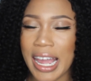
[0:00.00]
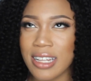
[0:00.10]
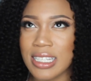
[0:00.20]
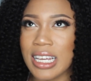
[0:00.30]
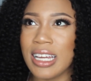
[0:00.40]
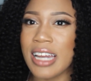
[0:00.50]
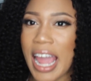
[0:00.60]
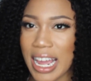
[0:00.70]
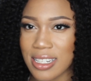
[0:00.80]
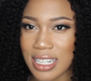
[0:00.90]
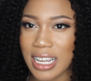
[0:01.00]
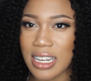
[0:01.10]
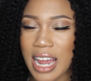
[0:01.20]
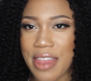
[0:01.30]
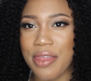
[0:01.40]
18
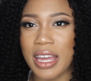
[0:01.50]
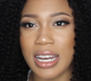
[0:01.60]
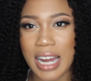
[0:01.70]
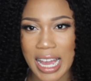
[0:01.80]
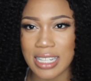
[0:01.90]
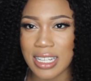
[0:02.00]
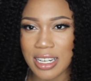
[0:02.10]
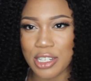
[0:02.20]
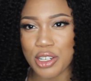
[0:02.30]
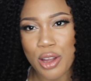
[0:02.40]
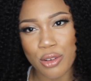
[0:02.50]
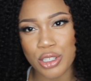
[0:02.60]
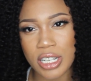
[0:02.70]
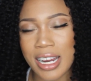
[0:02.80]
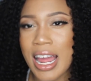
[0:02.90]
18 and then an 18 inch
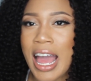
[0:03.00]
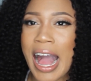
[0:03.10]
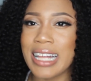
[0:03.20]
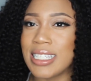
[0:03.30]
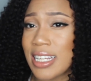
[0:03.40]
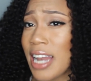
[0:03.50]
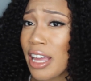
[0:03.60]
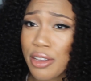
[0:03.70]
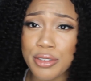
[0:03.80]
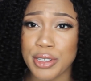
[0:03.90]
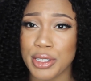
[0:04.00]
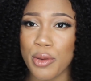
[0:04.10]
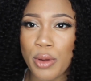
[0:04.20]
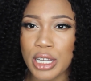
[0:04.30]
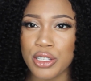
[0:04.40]
closure i did not use the
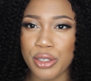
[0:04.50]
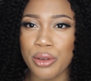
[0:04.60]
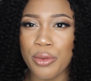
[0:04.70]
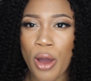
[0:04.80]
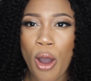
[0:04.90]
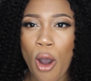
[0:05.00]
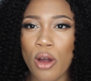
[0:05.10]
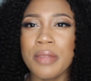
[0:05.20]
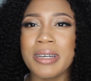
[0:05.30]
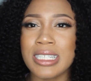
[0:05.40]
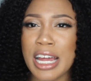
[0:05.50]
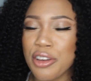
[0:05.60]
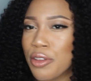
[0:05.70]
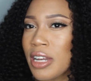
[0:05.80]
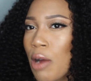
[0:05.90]
22 only because
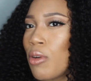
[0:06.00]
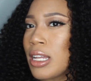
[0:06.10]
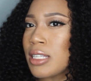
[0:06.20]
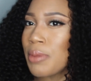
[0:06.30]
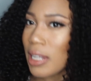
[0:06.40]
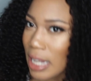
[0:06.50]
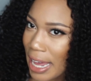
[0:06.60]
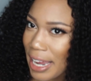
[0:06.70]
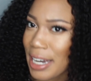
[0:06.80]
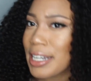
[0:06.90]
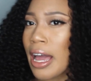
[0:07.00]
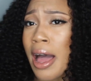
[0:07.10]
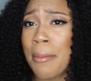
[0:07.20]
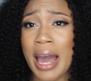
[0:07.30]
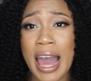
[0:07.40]
i knew that i wanted to be layered
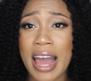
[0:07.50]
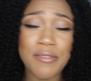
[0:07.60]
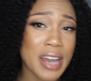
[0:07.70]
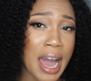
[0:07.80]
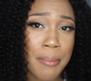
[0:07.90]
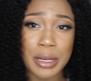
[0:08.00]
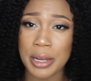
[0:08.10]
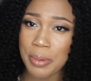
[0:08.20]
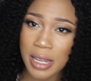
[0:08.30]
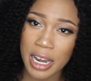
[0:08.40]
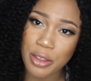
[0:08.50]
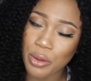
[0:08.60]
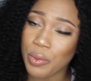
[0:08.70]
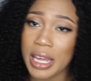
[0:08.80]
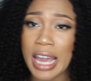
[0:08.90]
um i have not manipulated
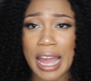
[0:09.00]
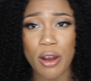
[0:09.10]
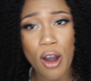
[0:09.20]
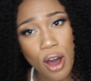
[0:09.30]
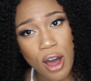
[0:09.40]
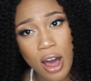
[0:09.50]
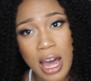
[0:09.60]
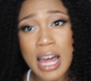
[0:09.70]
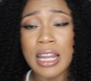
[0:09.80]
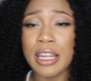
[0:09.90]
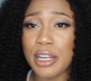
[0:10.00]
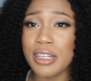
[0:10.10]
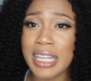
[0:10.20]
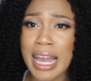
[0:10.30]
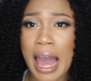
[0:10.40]
the wig at all
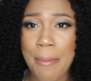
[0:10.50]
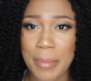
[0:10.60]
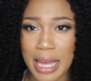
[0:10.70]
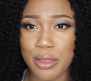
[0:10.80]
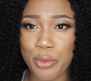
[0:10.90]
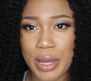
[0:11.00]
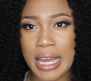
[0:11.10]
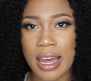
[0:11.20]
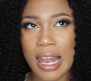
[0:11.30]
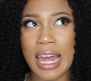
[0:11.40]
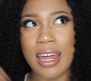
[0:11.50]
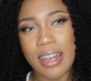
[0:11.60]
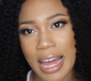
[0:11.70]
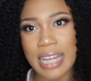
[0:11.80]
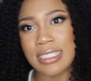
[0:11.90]
literally i made the wig
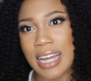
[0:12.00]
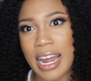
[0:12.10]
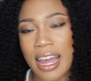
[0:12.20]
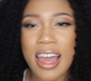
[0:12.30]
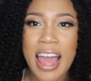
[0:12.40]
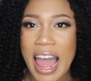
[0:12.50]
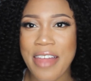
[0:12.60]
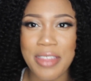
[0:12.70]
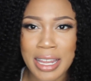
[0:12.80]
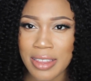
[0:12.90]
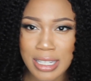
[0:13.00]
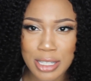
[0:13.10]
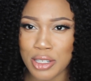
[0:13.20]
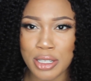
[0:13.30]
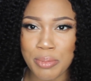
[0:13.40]
like last night and then
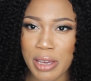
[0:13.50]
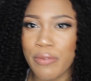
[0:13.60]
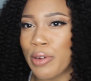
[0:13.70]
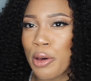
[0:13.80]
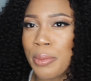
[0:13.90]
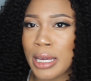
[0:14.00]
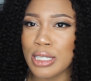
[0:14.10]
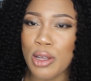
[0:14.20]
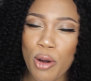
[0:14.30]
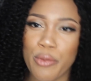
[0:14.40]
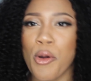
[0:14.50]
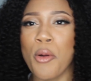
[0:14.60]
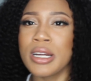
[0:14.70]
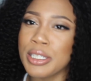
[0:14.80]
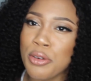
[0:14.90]
this is just me filming so of
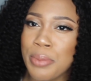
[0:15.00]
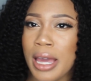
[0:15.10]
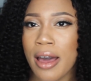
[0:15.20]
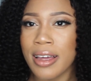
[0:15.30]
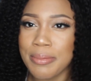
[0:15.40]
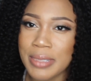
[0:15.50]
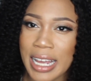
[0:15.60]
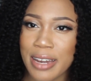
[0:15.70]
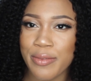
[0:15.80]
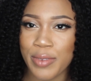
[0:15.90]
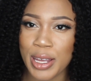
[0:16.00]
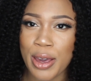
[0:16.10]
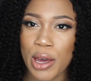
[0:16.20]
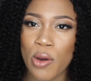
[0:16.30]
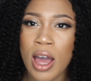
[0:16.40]
course it'll be an updated
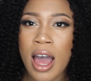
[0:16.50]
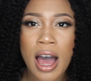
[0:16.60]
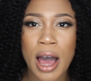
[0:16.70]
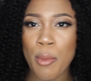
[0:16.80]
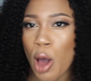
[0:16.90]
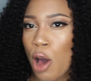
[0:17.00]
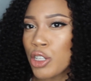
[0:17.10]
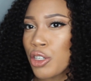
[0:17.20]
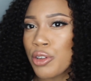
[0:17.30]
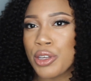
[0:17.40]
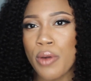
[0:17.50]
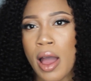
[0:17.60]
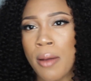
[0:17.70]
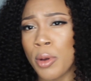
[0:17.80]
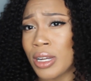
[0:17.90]
video um i'll show you
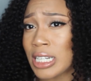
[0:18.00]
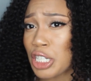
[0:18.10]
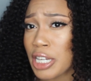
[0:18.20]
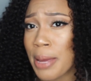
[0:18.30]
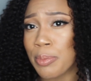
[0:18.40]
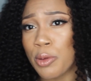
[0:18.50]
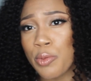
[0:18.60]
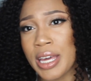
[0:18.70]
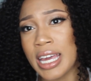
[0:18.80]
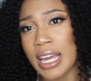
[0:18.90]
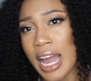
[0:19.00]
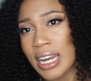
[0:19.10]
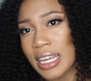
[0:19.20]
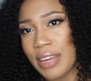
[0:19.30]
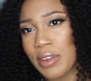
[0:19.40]
how i'm gonna shape the wig
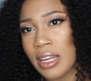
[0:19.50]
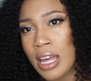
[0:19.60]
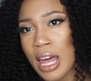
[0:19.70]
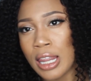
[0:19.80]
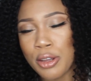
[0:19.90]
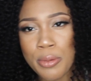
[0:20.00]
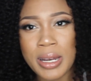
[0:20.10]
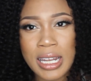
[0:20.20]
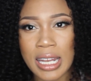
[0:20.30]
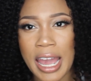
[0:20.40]
kind of give it a little bit of